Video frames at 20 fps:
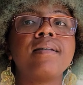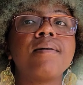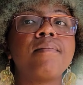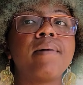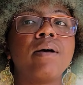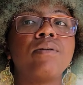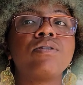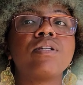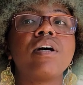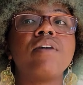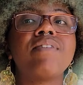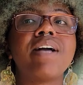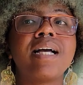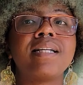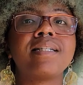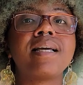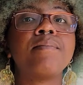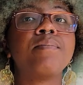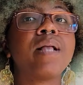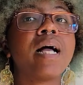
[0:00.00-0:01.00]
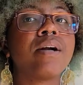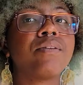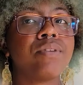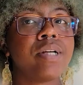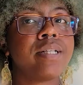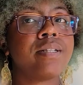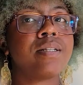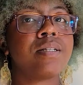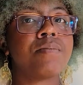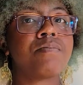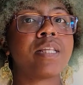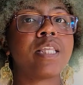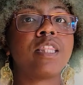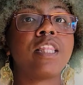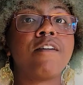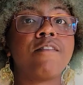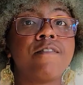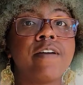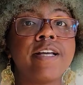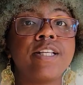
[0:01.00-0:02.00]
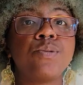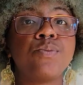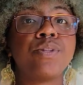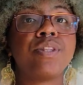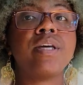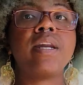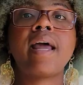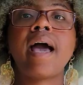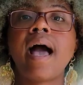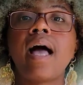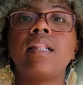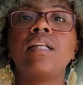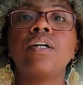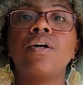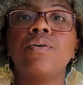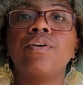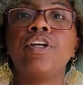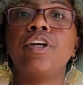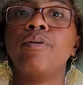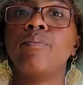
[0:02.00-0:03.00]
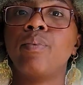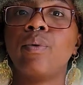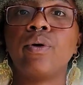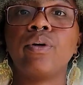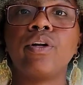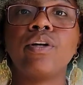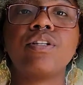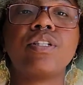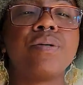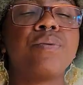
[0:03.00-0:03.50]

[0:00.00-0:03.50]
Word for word: amounts of anti-Black racism that they face within Haligonian borders.